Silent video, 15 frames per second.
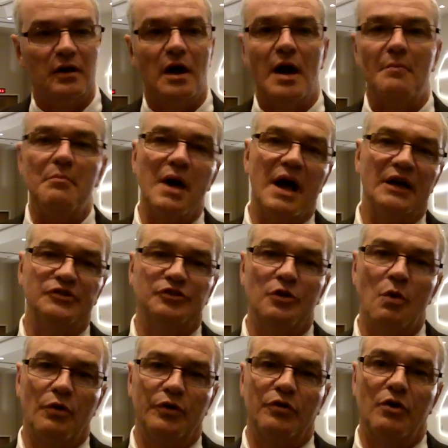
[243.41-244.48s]
combines
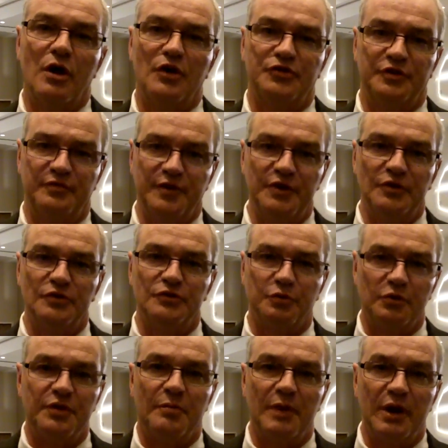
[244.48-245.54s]
going across the
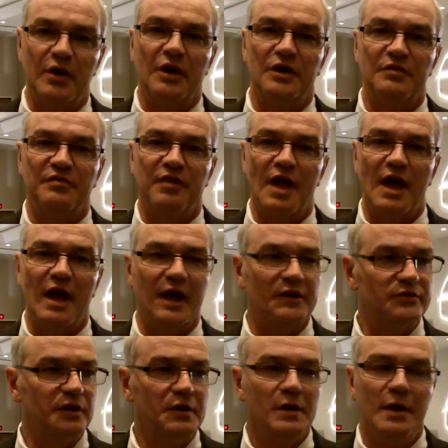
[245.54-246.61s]
fields with American
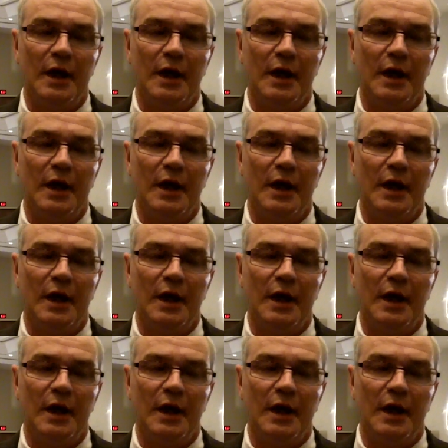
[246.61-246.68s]
flags.